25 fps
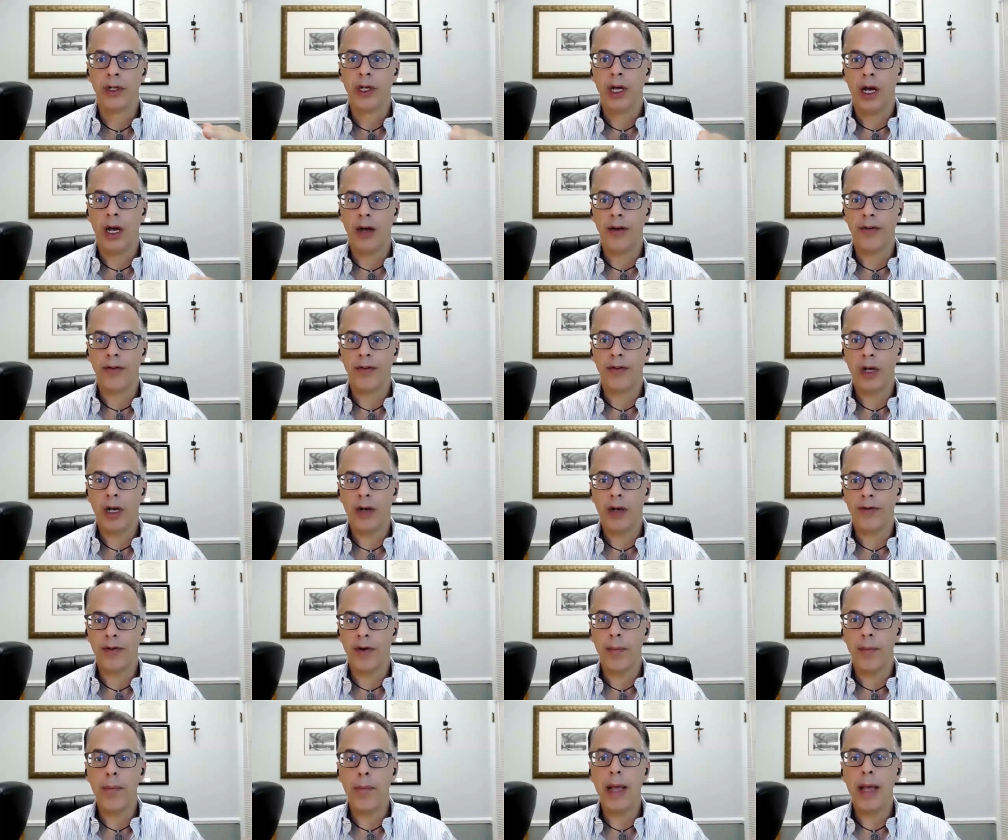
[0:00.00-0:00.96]
of
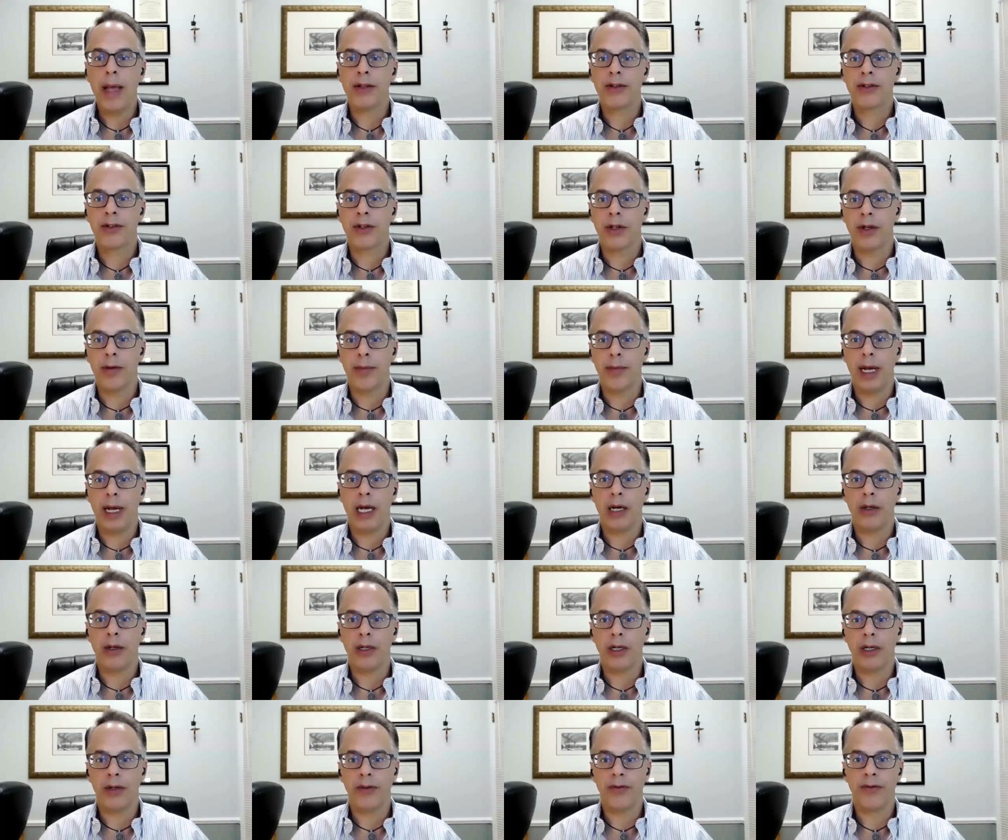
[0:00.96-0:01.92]
immense
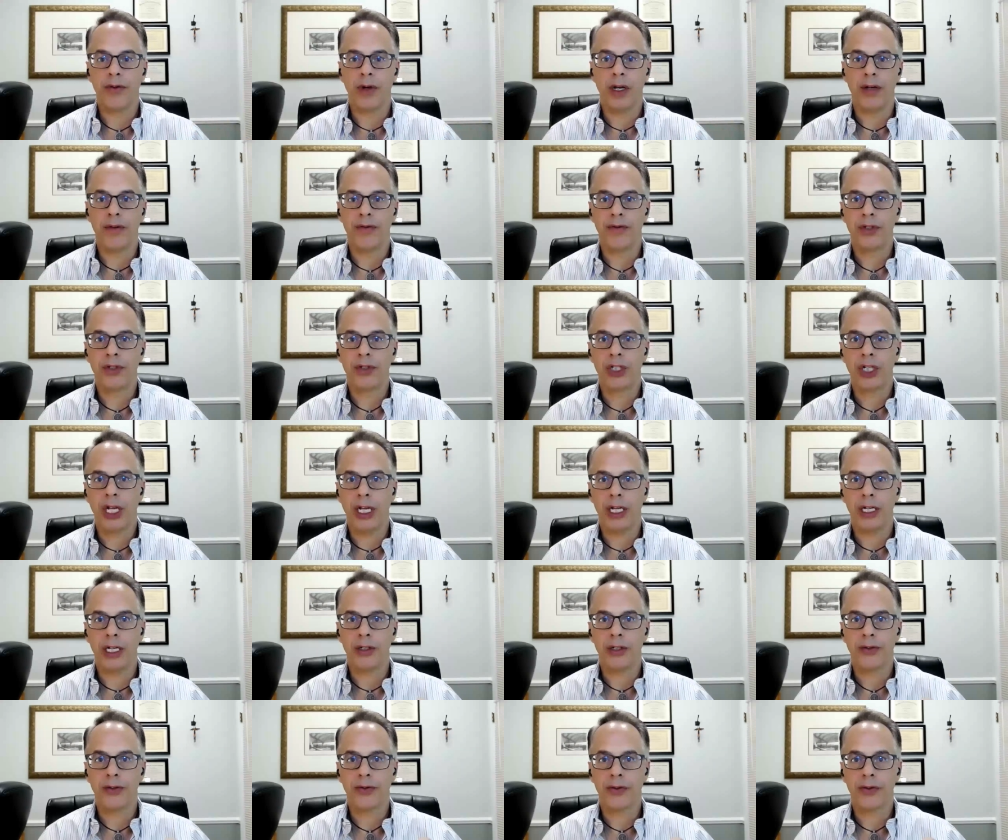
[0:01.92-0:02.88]
amount of
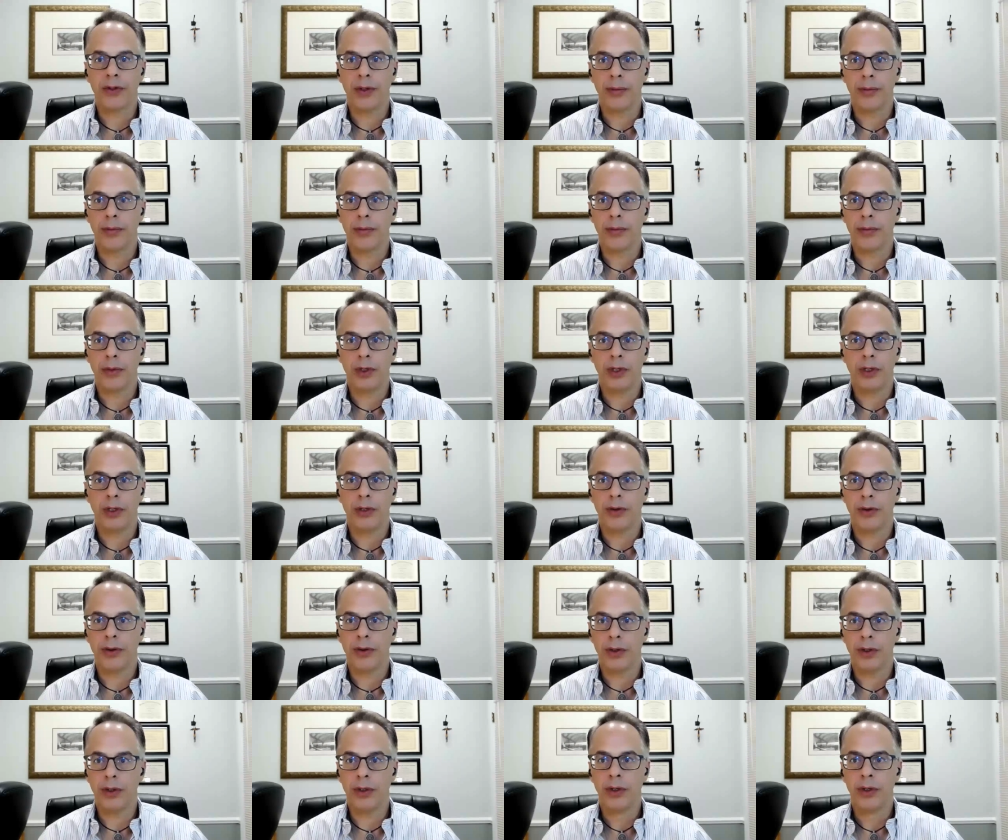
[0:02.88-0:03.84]
change, from, you know,
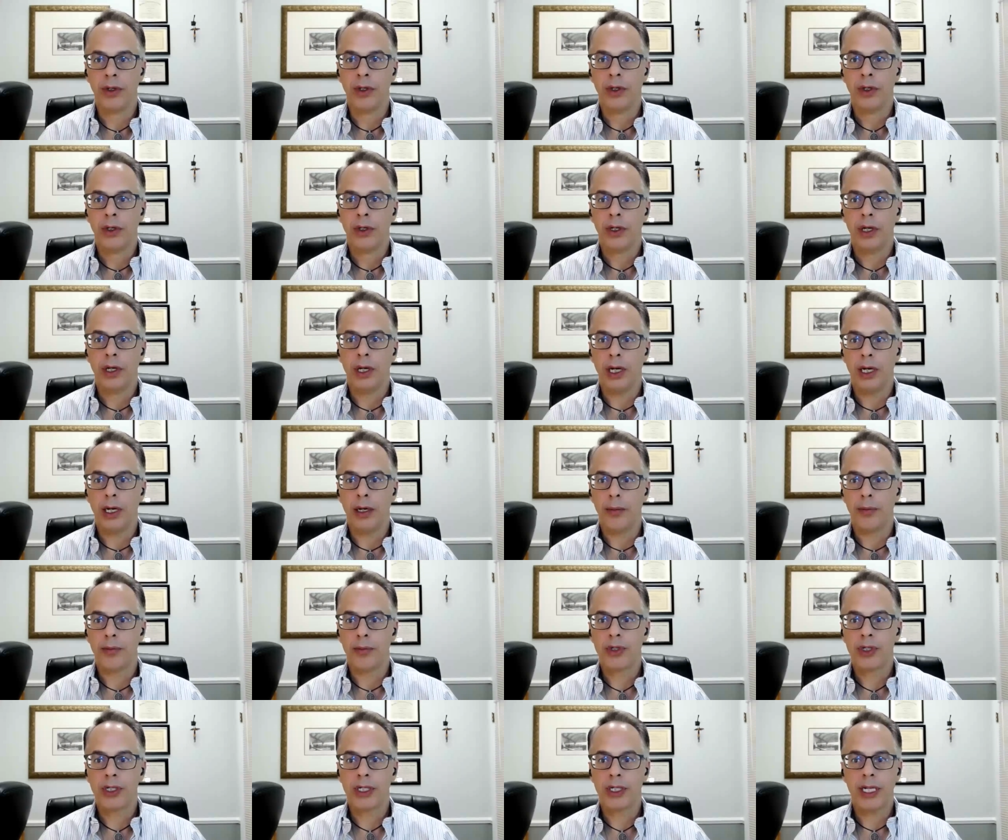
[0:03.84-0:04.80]
their
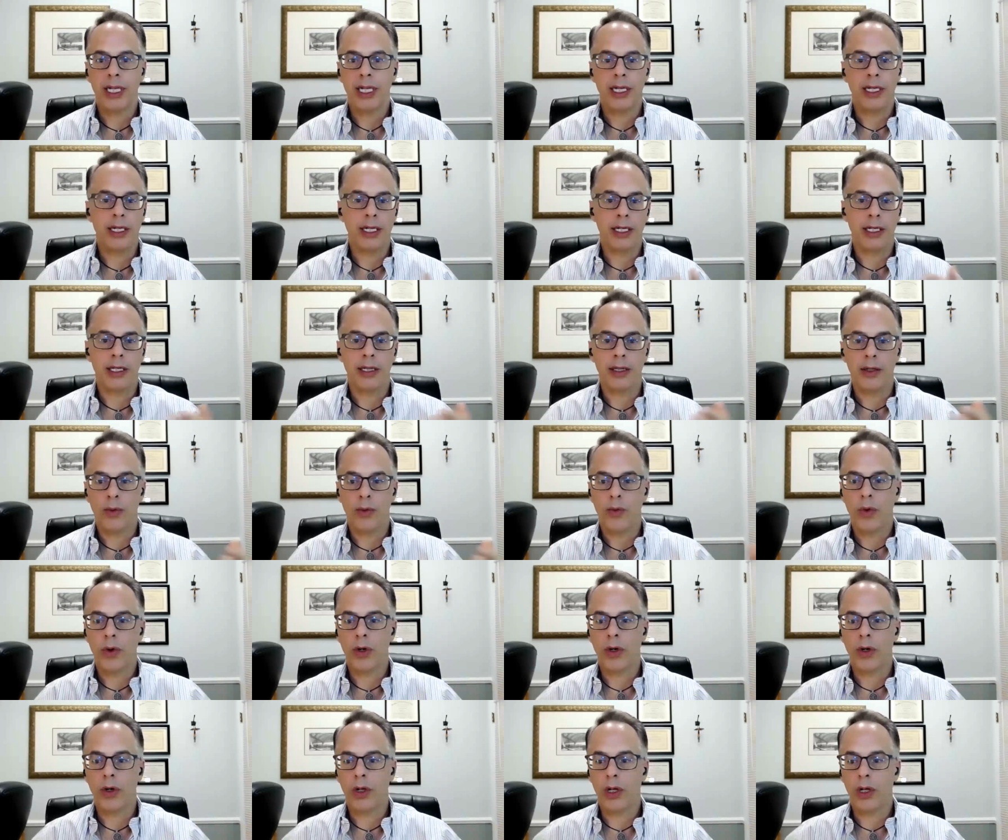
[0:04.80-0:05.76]
standing in the
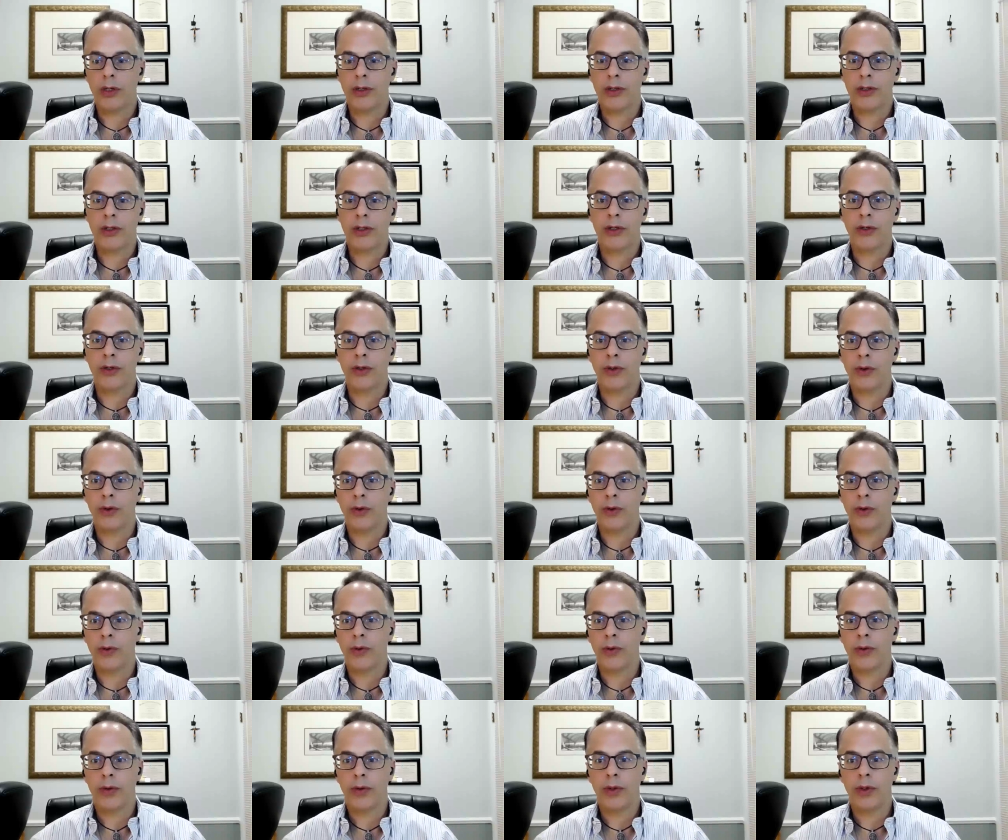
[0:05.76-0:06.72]
world
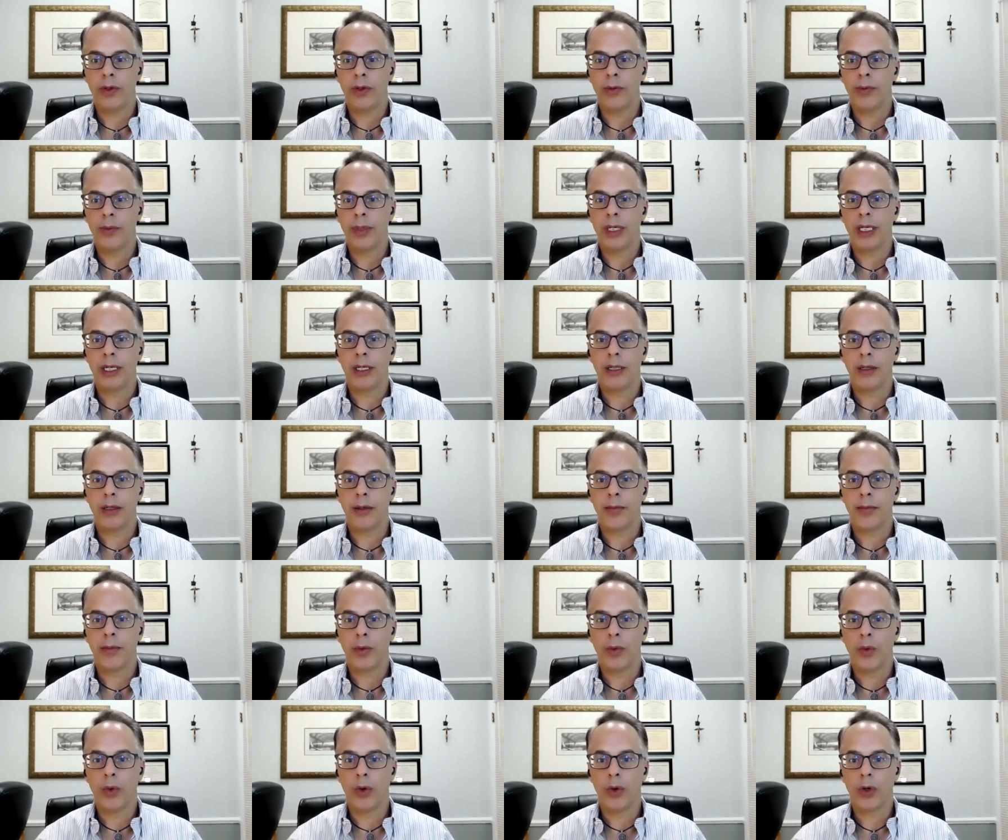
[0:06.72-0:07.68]
to, you know, being in the
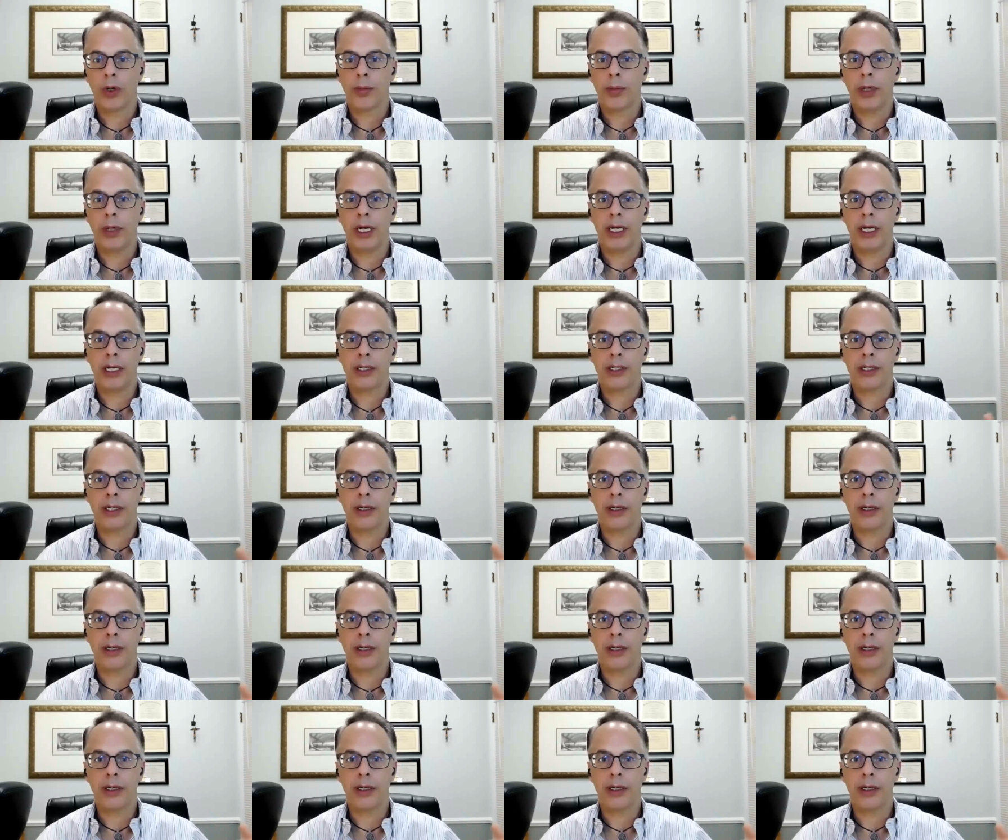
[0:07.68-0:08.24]
workplace.